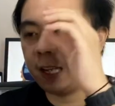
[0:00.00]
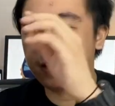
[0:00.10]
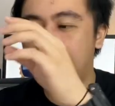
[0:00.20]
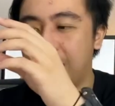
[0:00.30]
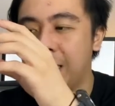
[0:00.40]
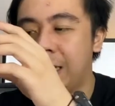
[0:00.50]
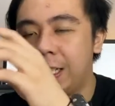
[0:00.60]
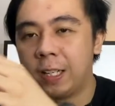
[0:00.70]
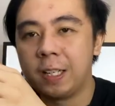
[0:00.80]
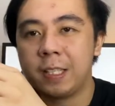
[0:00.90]
and then
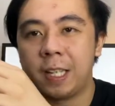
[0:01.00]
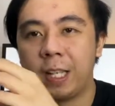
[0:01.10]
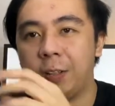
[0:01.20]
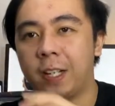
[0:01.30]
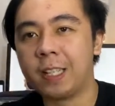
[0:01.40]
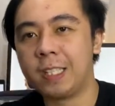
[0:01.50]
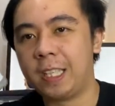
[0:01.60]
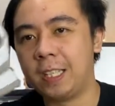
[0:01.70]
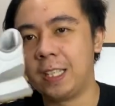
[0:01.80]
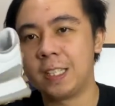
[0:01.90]
in the side you can
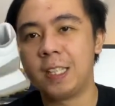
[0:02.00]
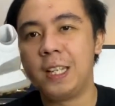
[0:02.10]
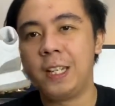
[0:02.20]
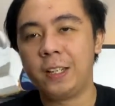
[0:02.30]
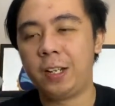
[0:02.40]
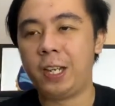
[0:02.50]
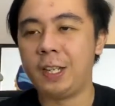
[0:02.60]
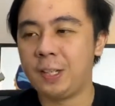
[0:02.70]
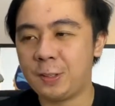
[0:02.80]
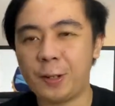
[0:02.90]
see this
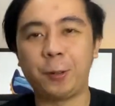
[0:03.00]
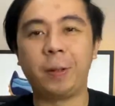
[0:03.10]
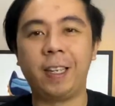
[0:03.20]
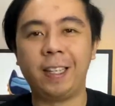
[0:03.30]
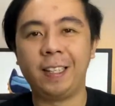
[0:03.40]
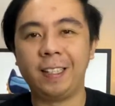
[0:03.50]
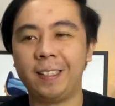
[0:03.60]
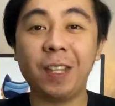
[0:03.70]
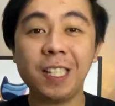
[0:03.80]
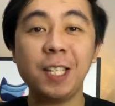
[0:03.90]
gray colorway.
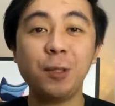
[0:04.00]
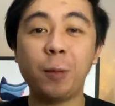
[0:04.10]
This is